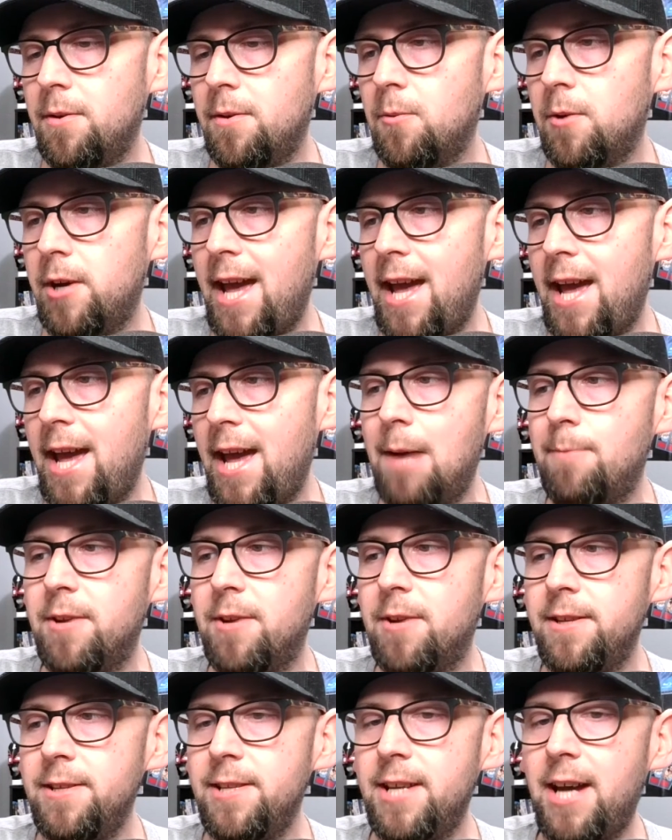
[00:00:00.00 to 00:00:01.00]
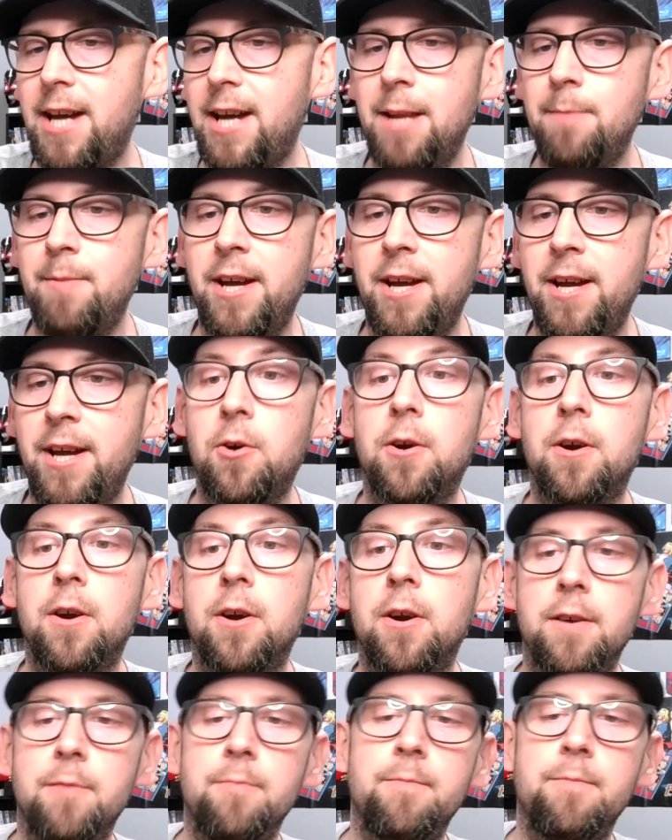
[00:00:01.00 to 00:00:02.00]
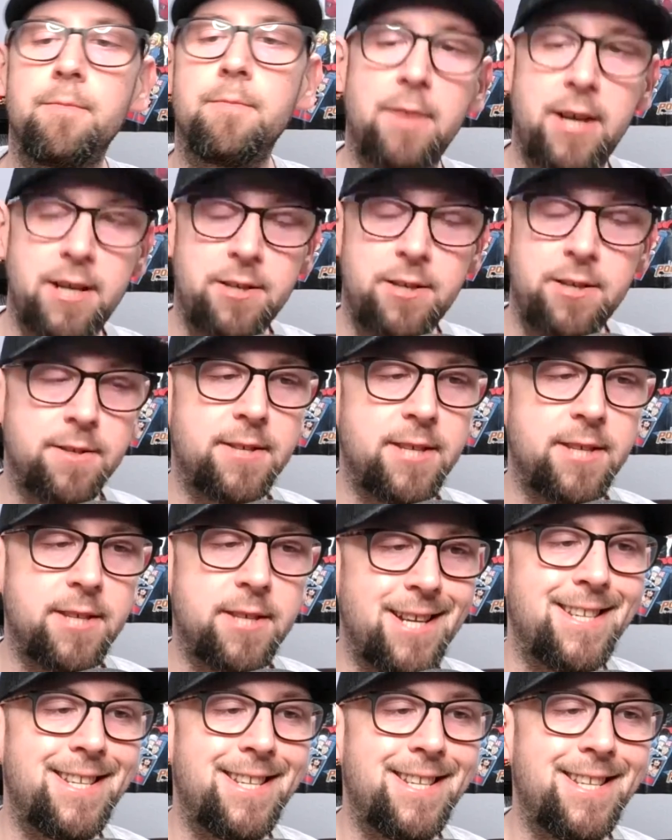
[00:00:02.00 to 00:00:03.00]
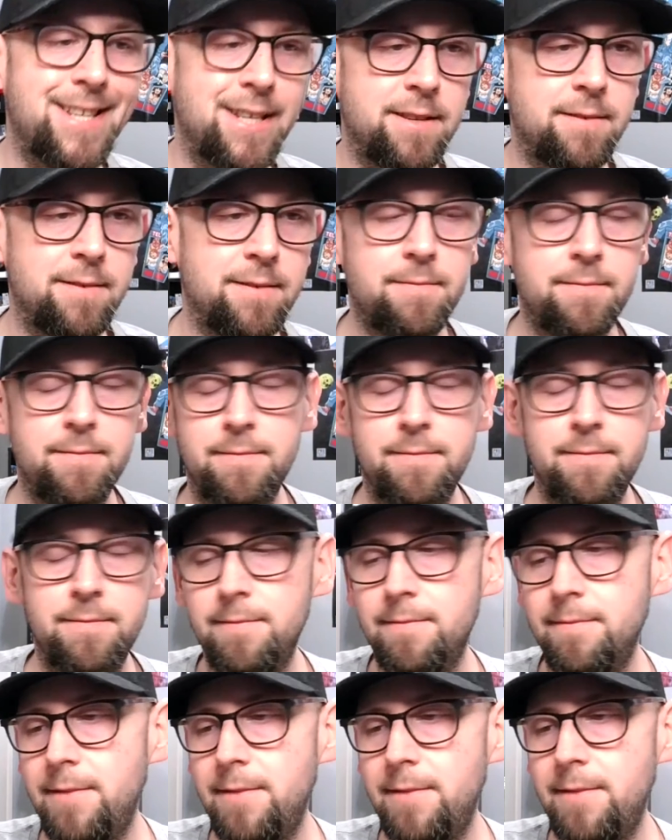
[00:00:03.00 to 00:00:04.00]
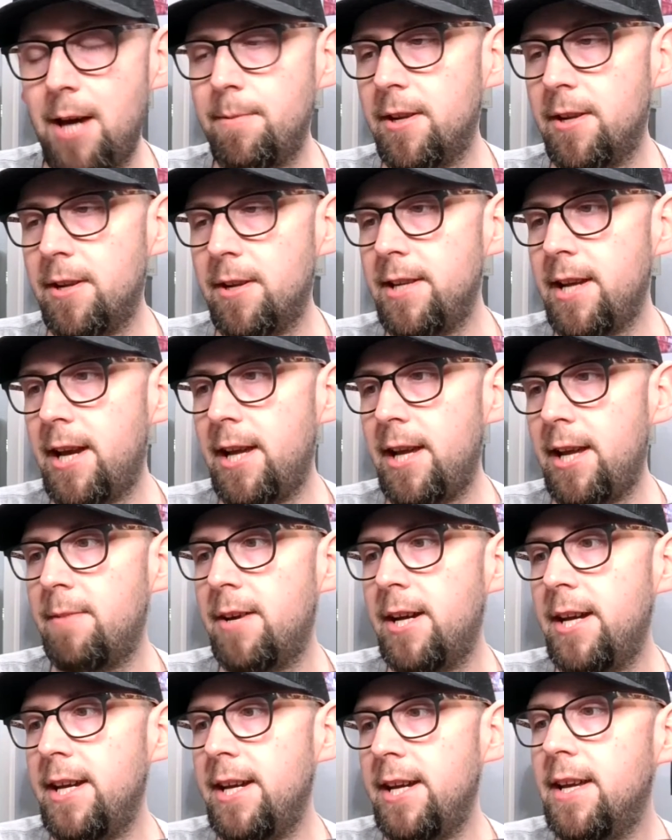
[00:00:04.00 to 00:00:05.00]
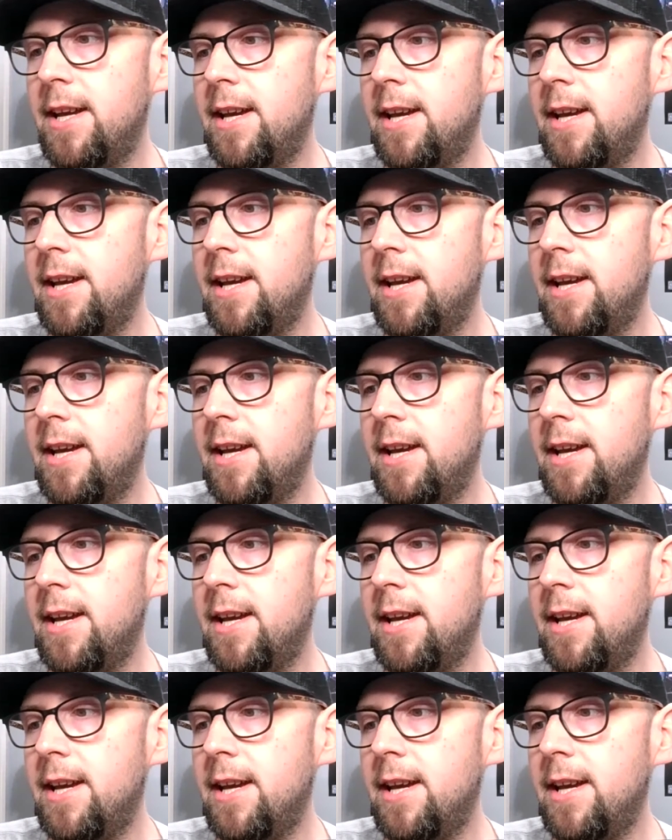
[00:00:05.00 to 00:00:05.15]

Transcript: what happened on Dynamite, or I should say didn't happen on Dynamite.